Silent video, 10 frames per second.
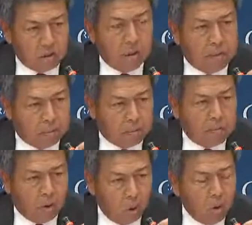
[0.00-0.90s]
Uh,
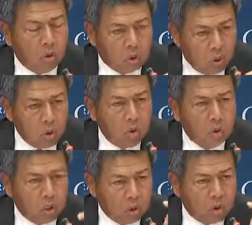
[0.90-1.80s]
although
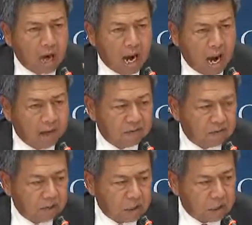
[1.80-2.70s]
we don't have
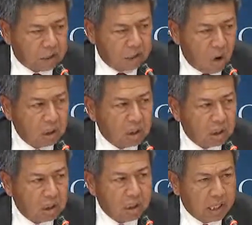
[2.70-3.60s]
the
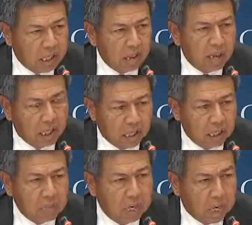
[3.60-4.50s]
policy that will
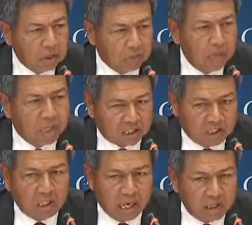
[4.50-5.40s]
enable us for
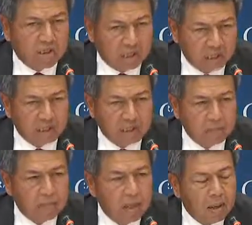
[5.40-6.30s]

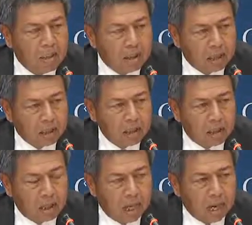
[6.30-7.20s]
multilateralism, but
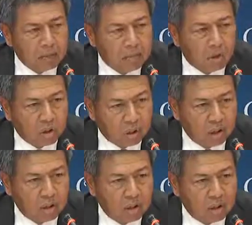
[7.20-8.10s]
I brought
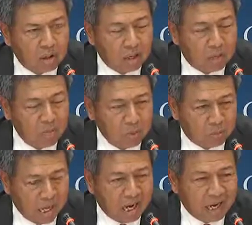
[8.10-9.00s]
in
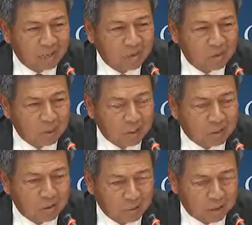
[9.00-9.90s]
WPNS,
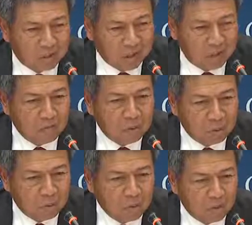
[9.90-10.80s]
Western Pacific Naval
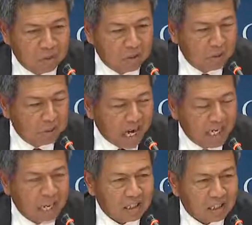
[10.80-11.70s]
Symposium, a
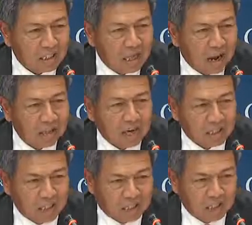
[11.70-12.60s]
MINEX and
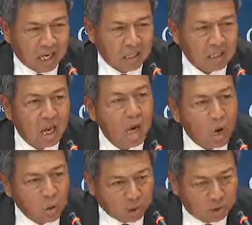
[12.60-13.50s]
DIVEX exercise
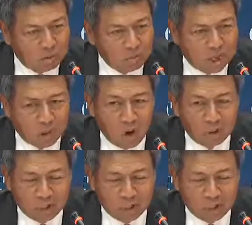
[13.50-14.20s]
hosted by Royal